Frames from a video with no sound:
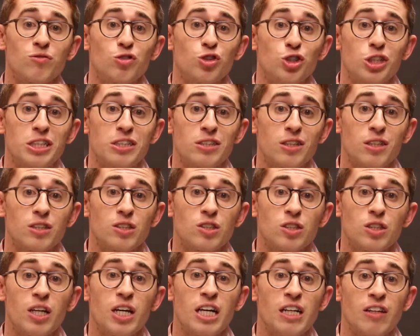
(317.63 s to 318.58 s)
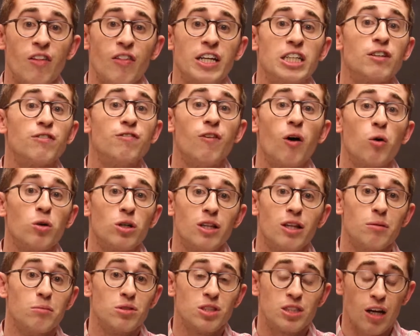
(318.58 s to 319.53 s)
of Jesus, that they
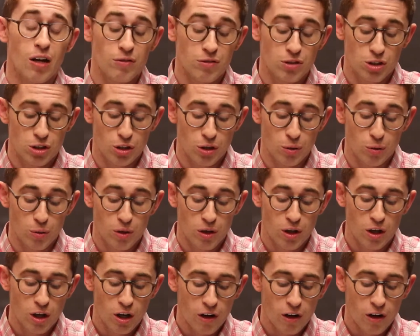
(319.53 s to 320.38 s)
devoted themselves to.